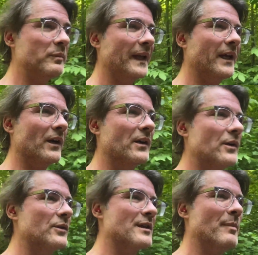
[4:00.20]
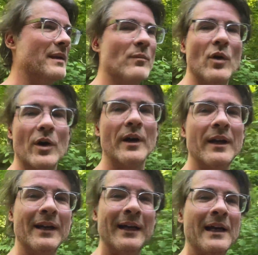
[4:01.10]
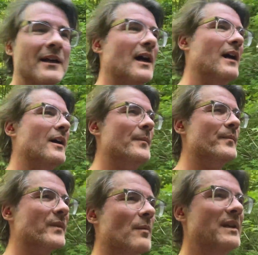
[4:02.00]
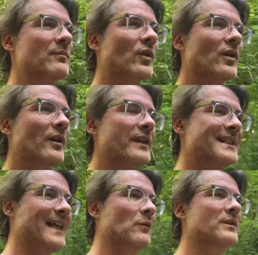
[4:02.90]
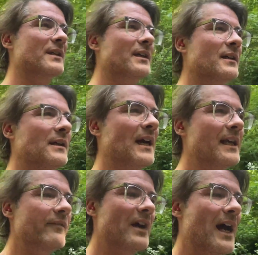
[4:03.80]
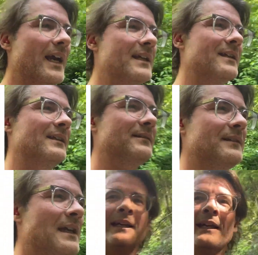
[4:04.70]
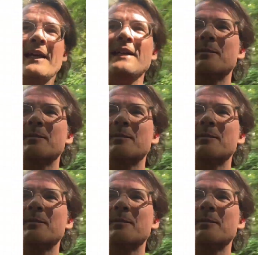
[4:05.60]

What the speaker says: player who's a bit more on the scout kind of guy. He's